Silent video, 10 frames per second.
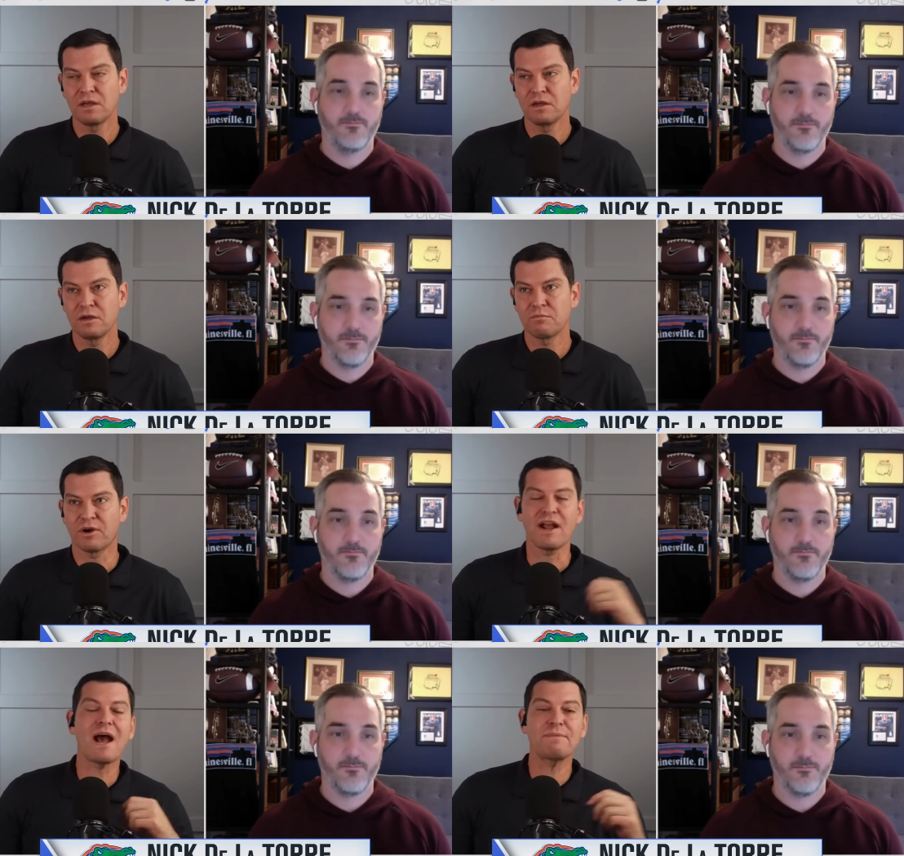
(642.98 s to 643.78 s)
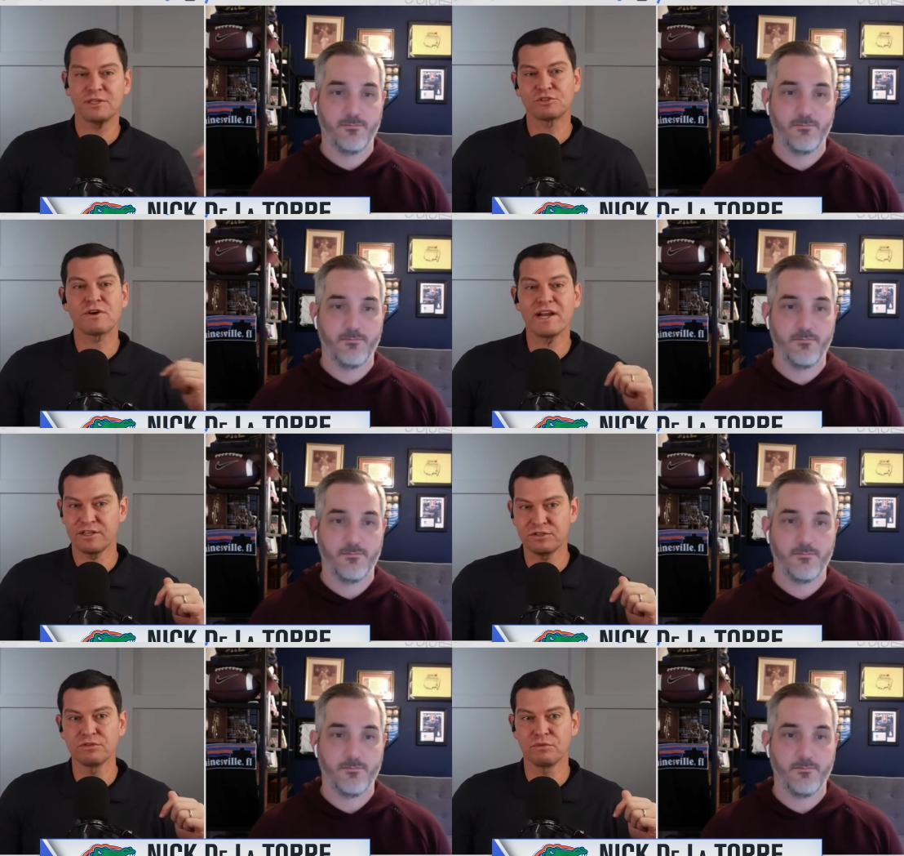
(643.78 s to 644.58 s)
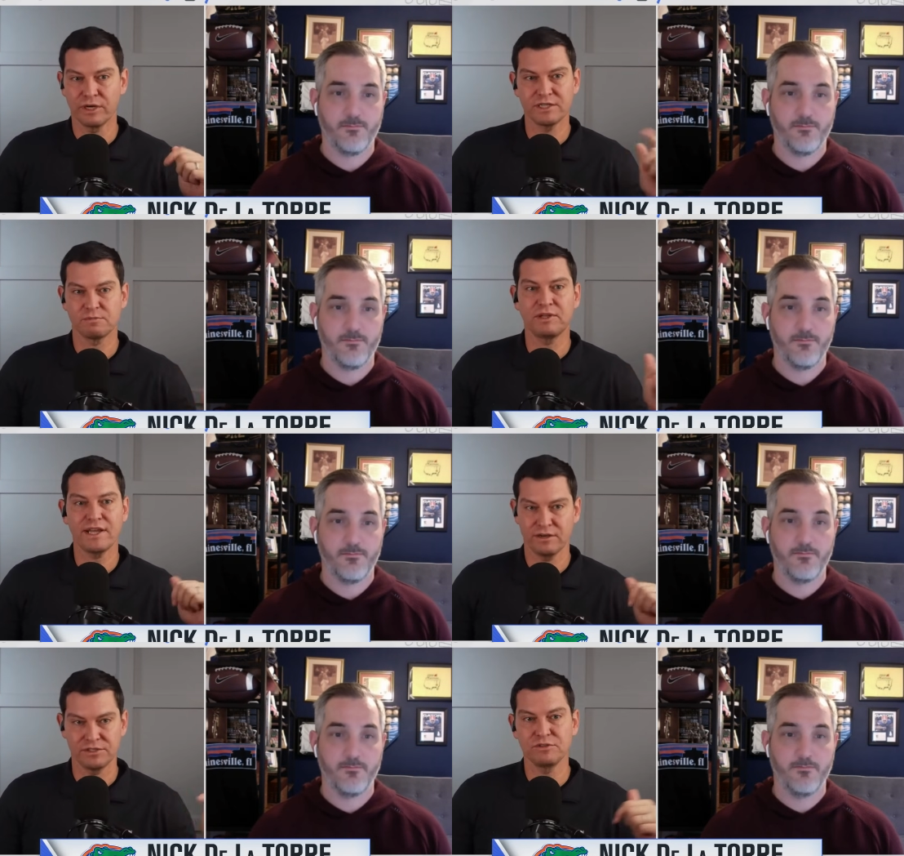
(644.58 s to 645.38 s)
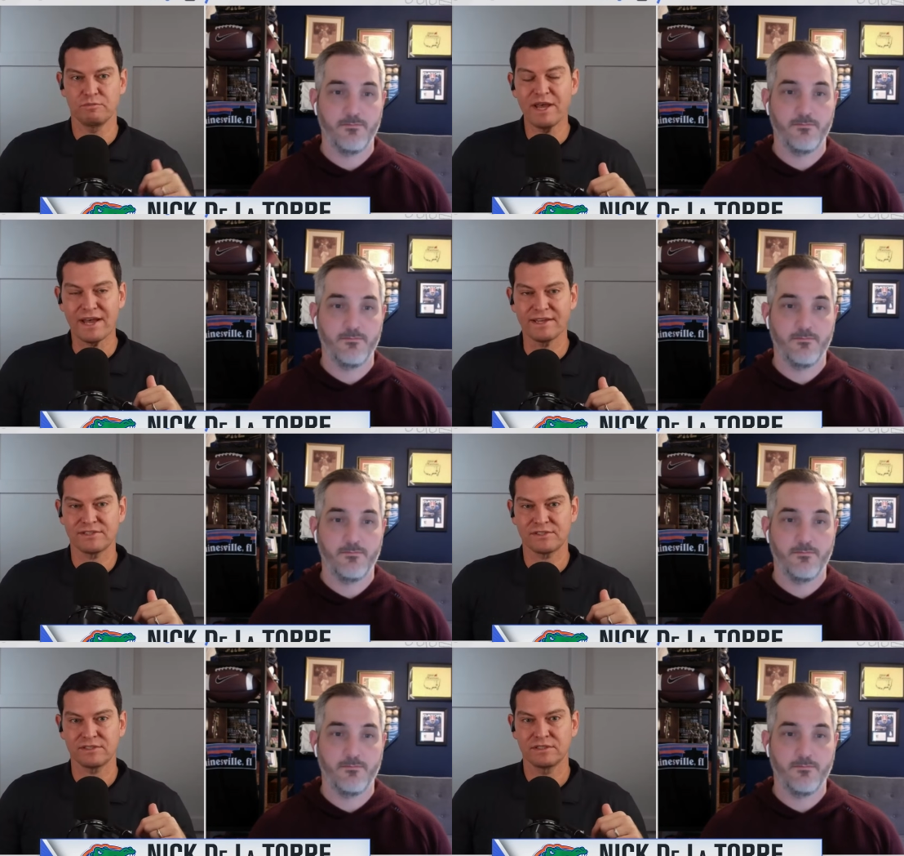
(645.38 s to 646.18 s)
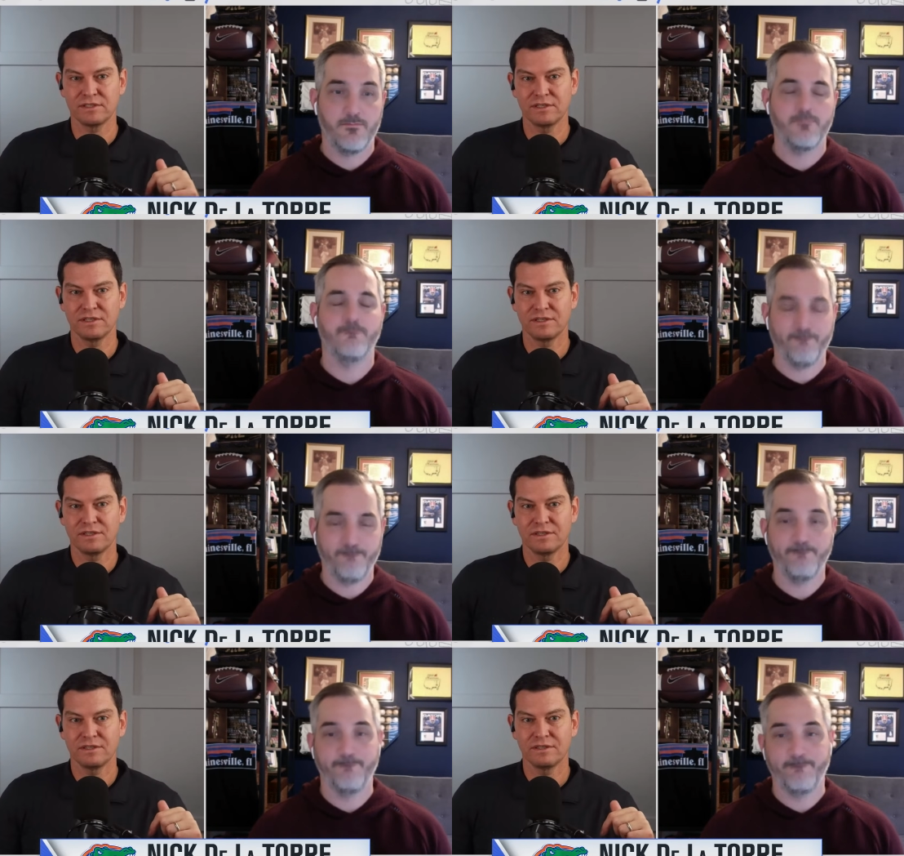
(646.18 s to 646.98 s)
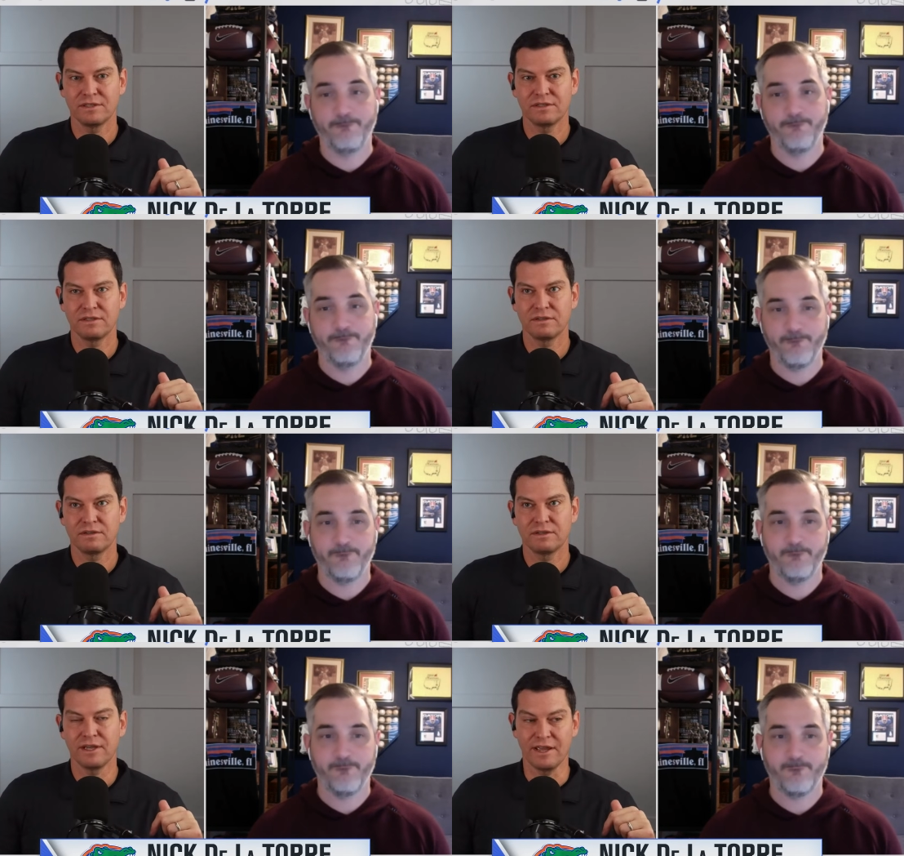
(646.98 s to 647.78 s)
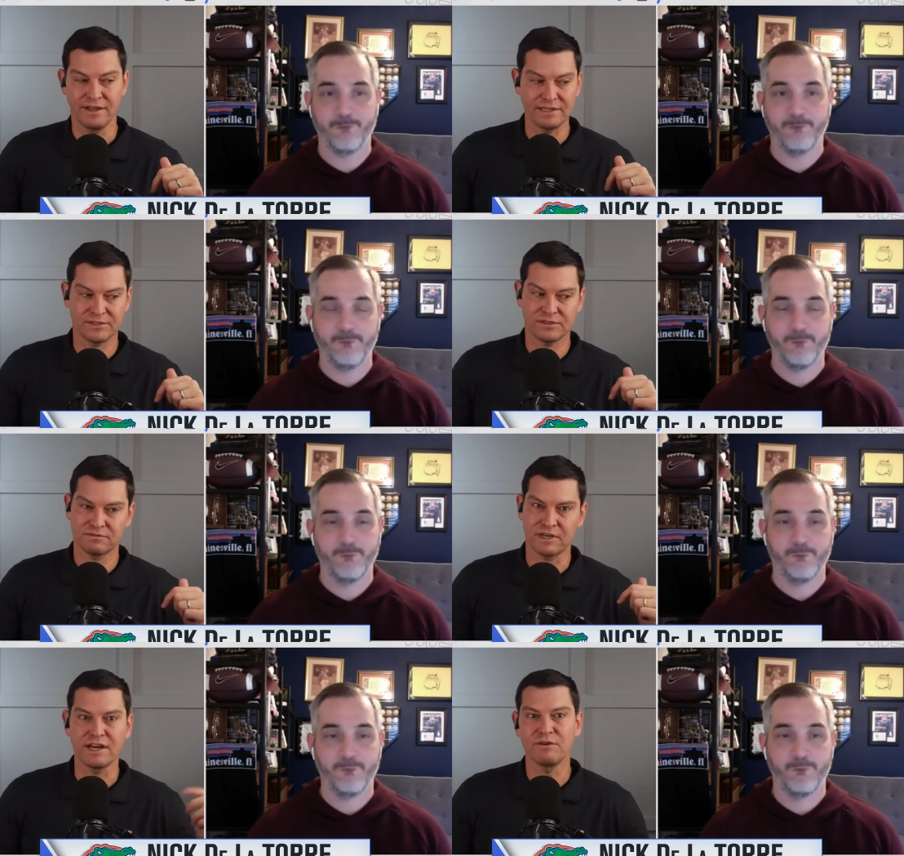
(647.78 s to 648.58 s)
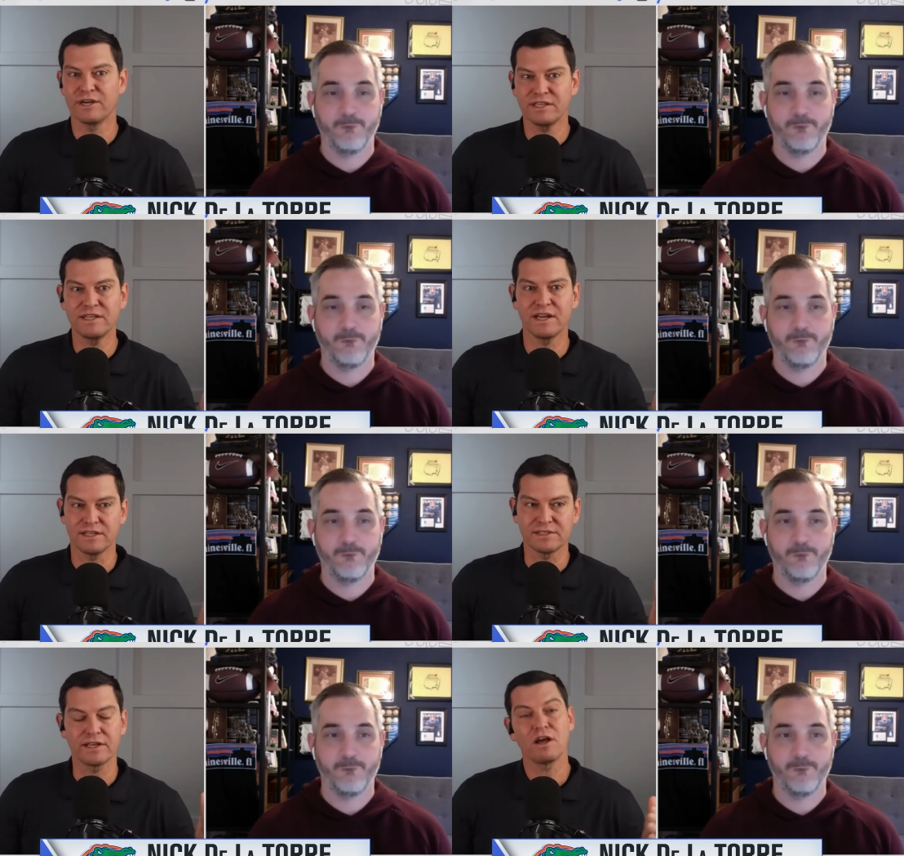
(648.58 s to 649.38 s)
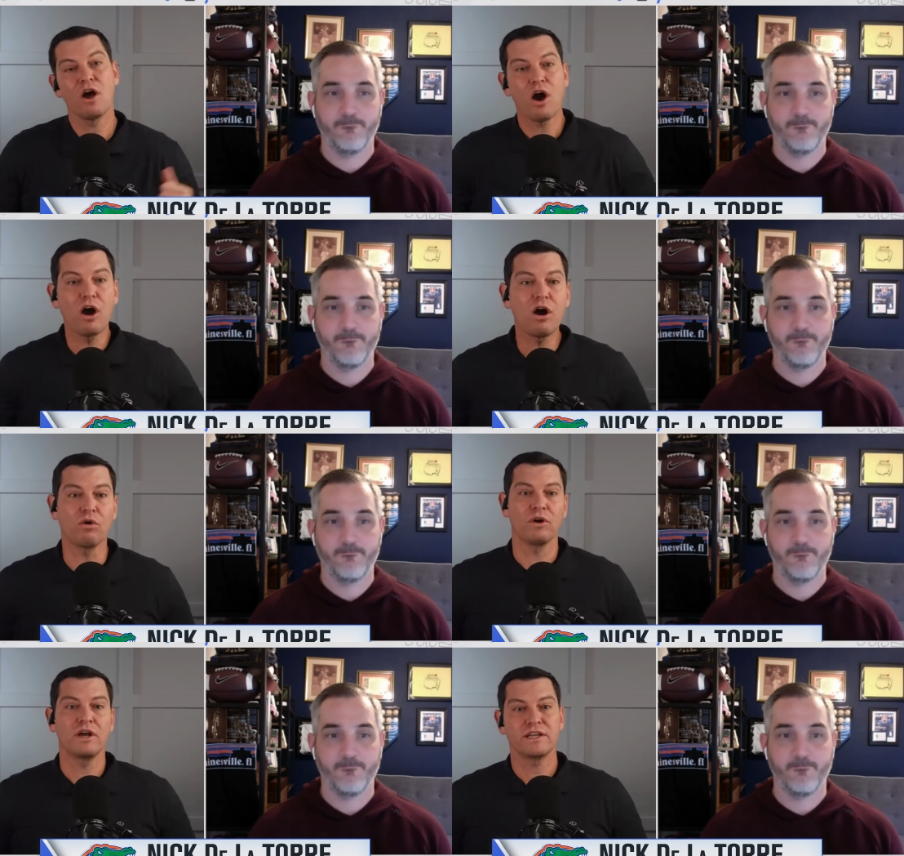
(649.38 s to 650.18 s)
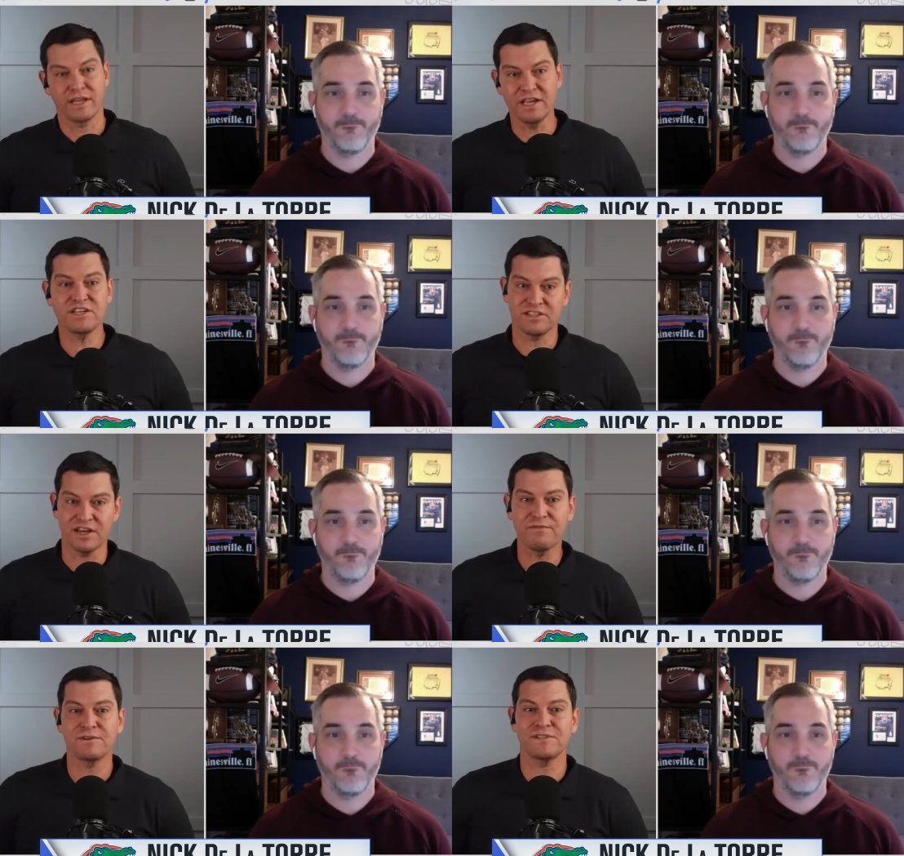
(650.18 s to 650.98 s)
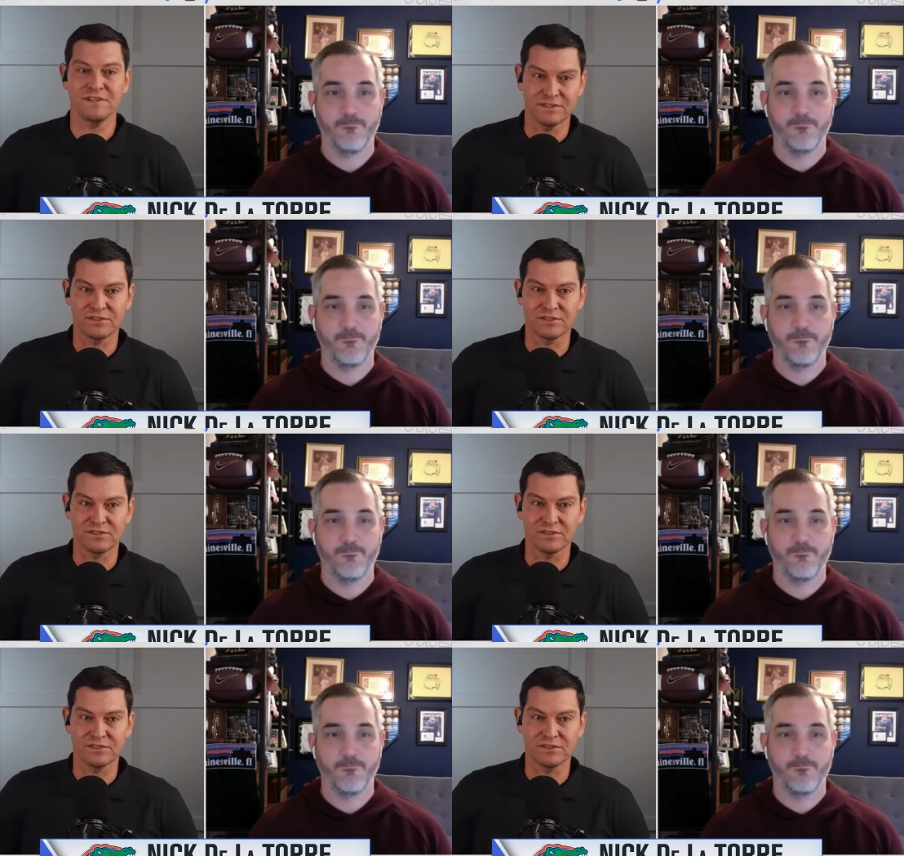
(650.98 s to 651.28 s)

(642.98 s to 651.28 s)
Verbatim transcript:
Speaker 1: perhaps he'll try to do what his players do best. Hmm. And that's kind of what he did. He's like, "Oh, KJ Jefferson is